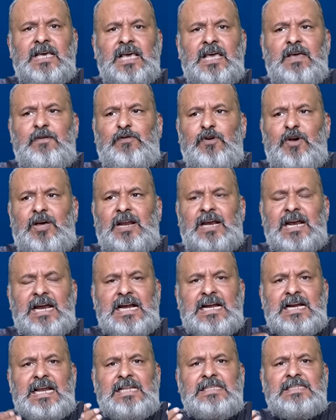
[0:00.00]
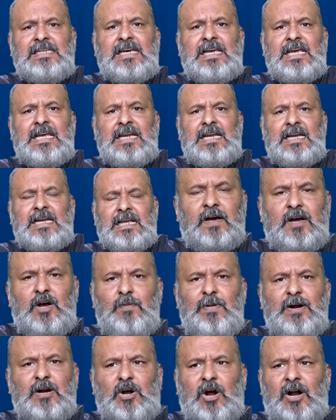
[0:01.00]
if you are indulging in
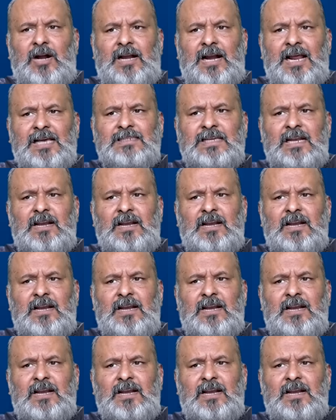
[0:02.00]
government contracts,